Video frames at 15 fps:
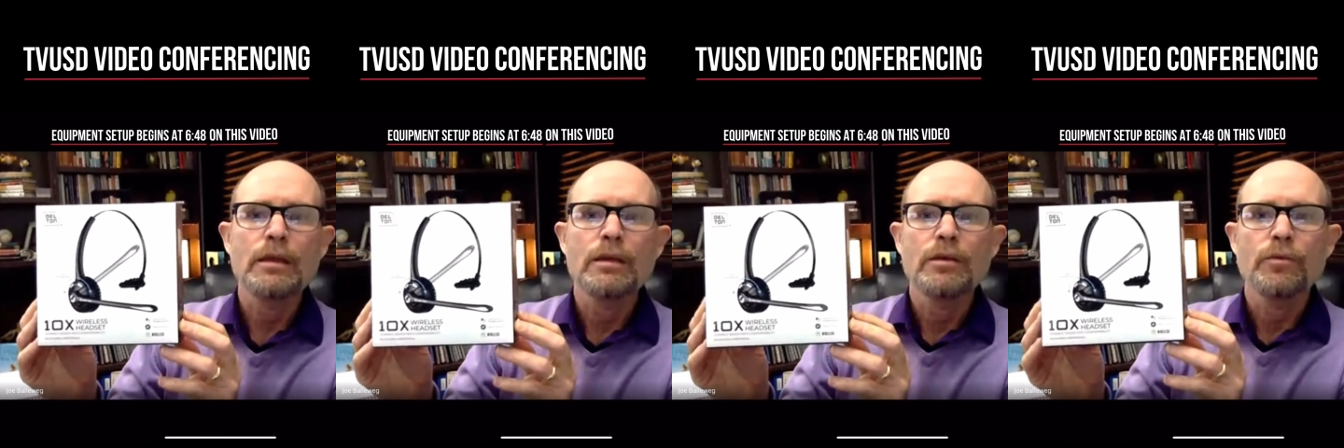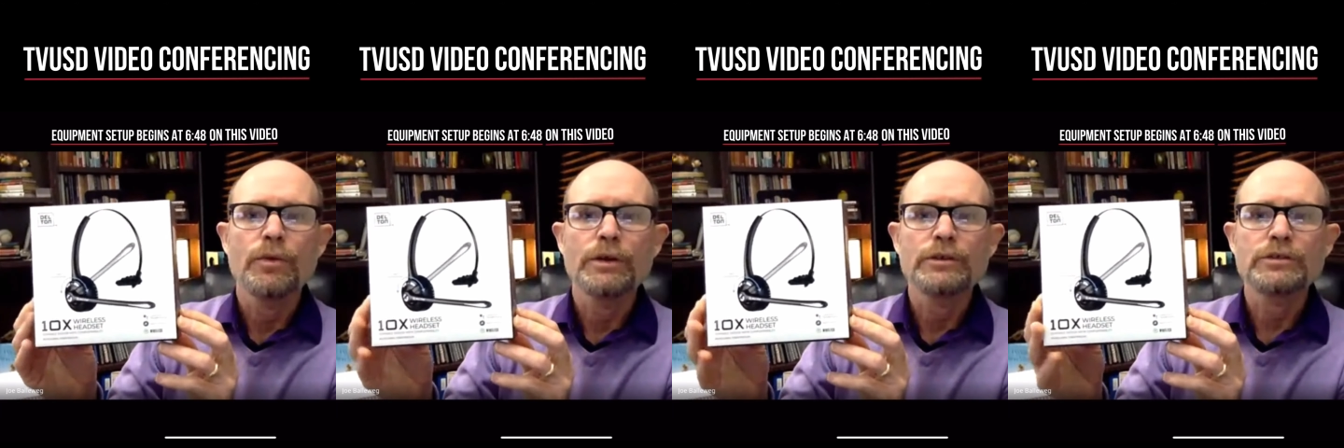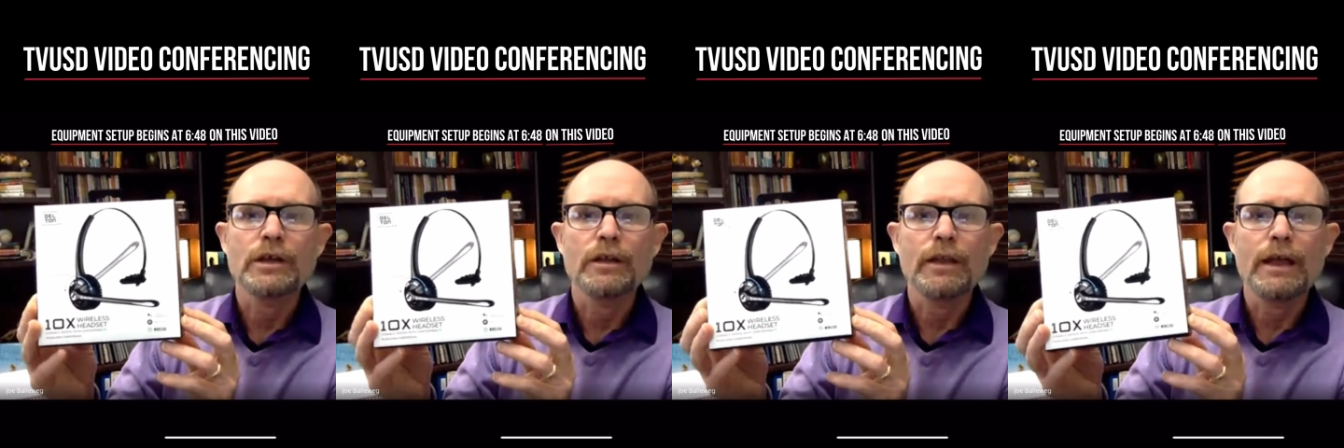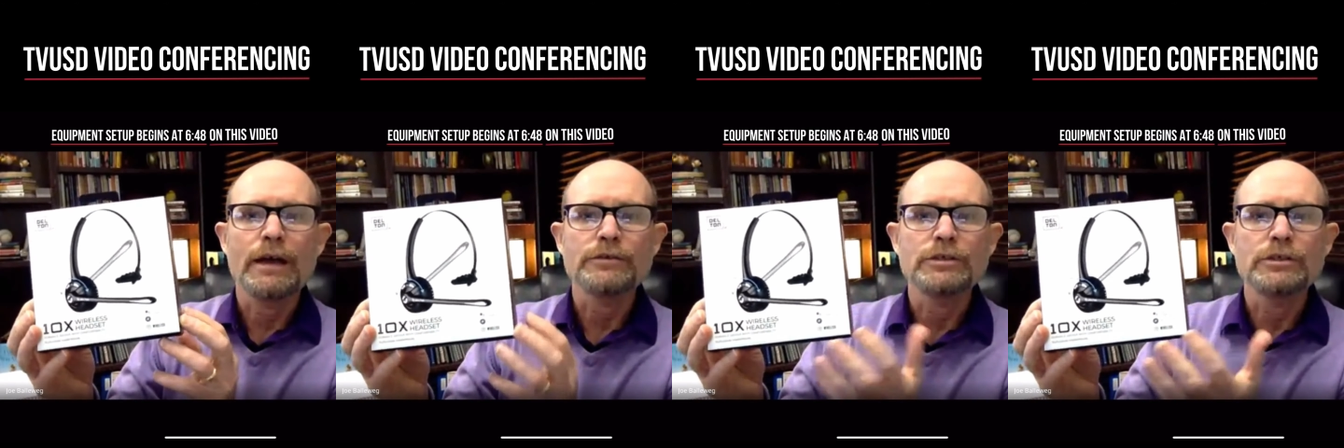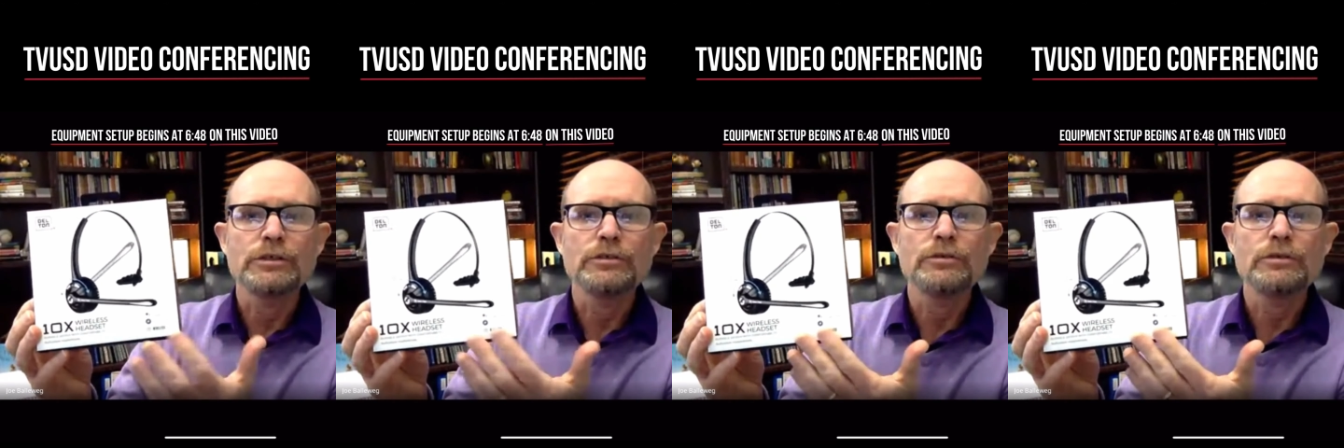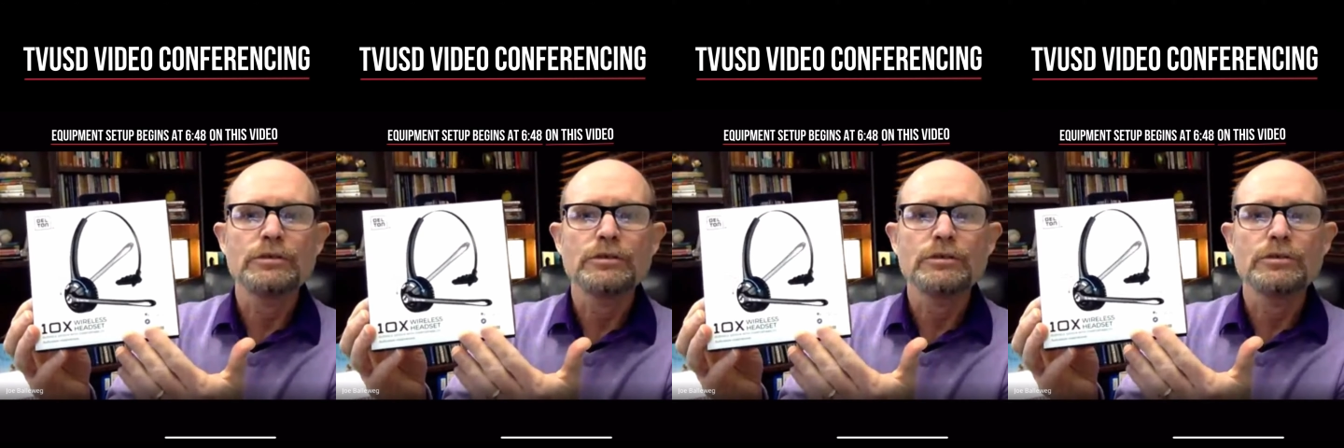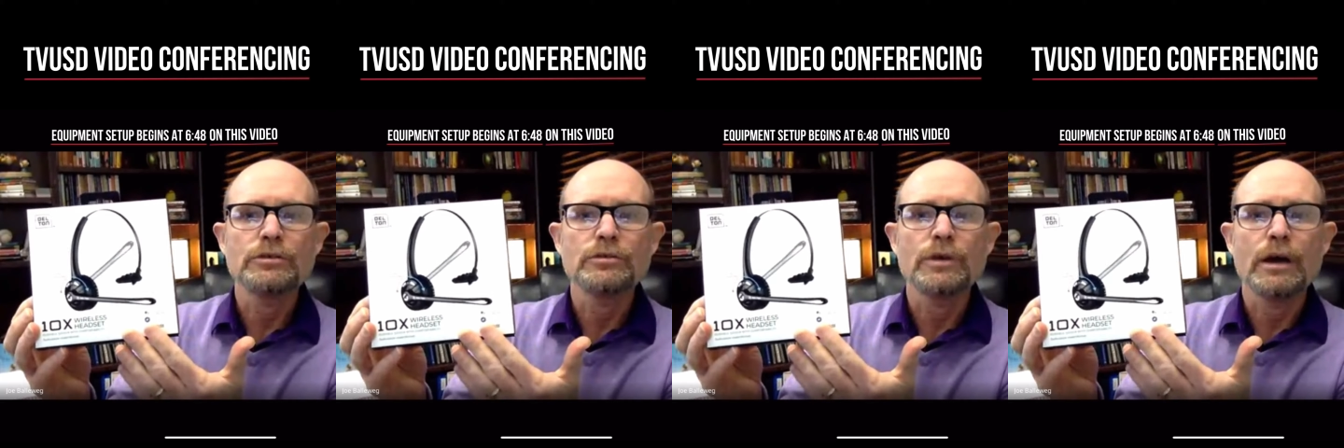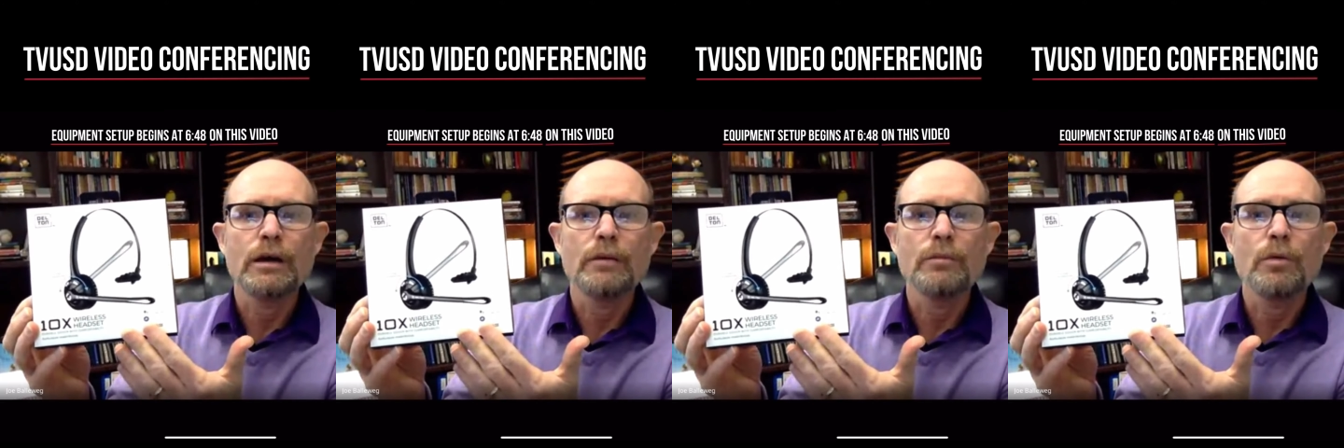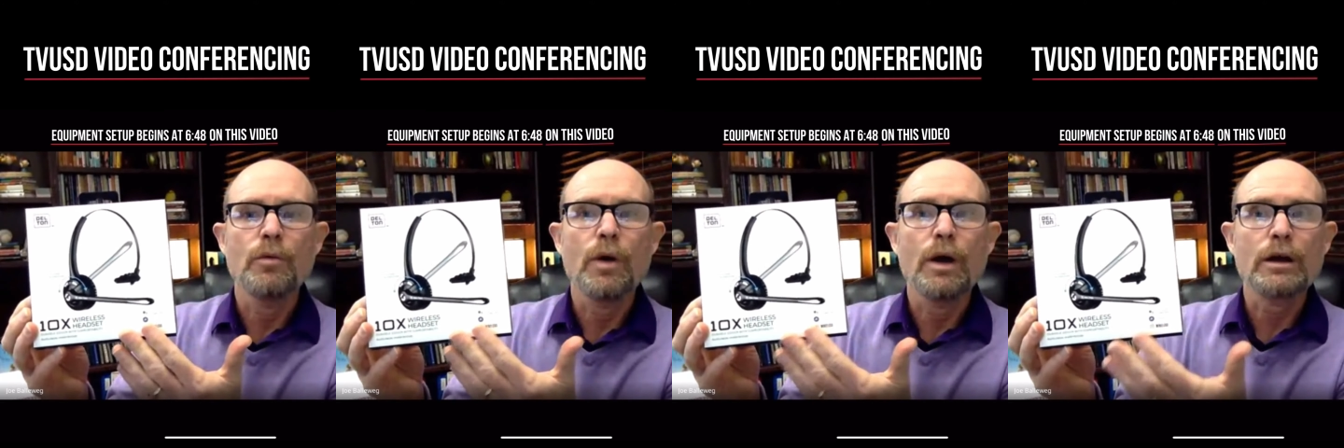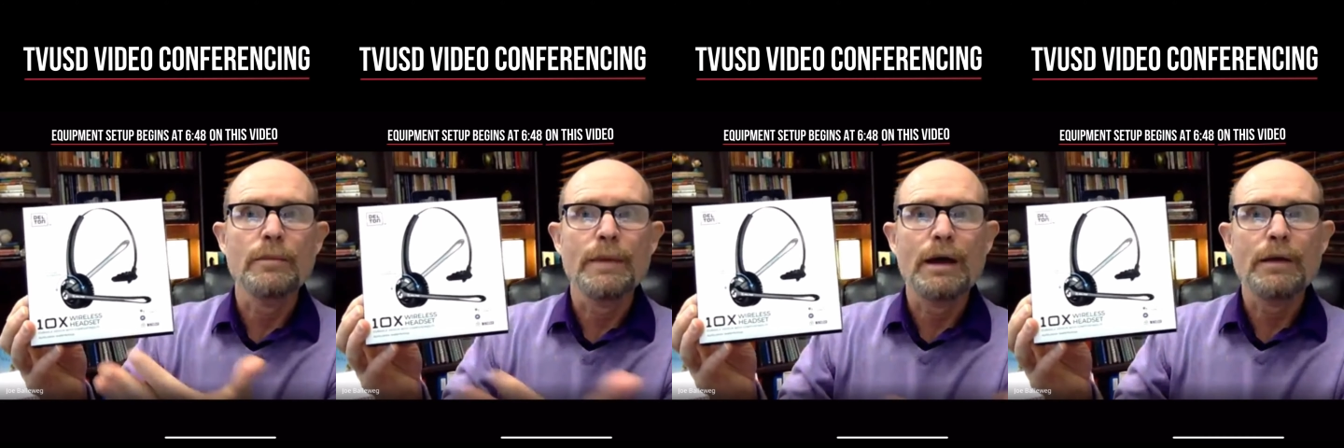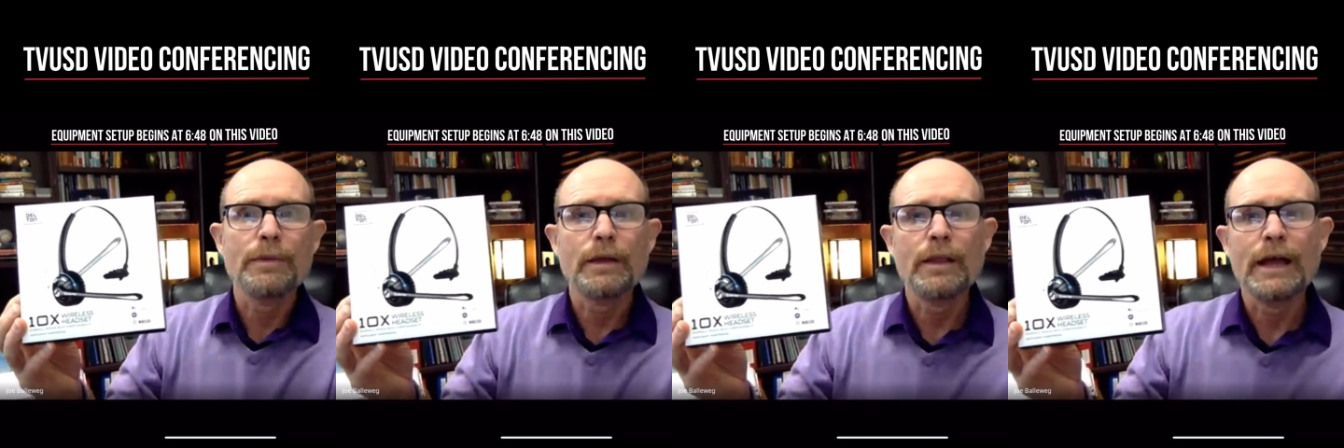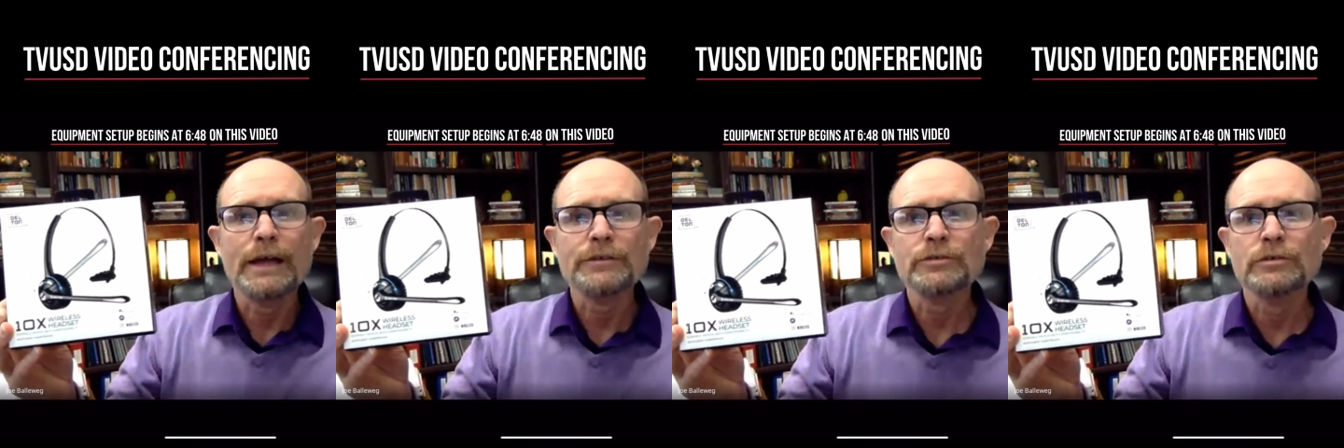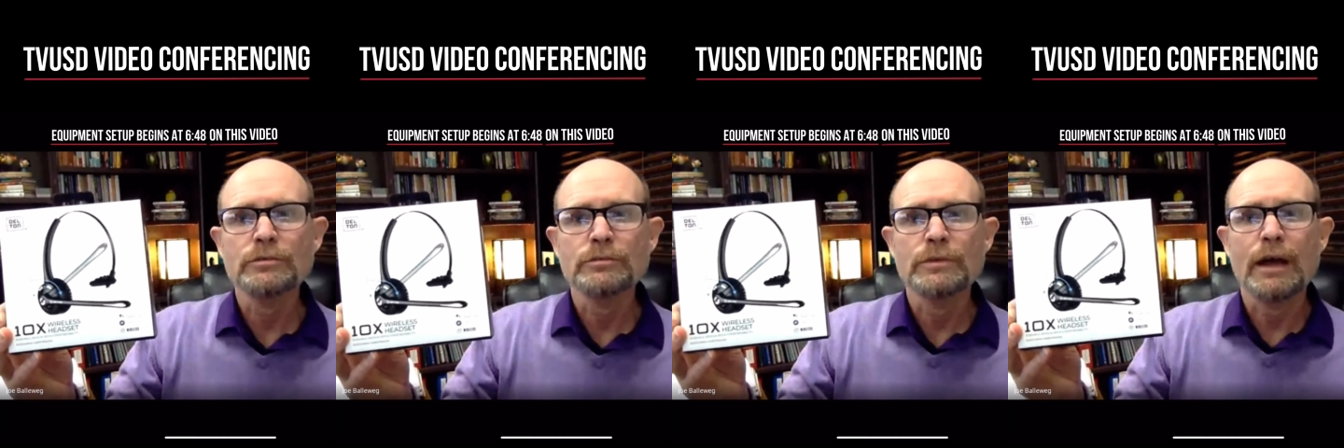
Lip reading: which allows you to walk about the classroom,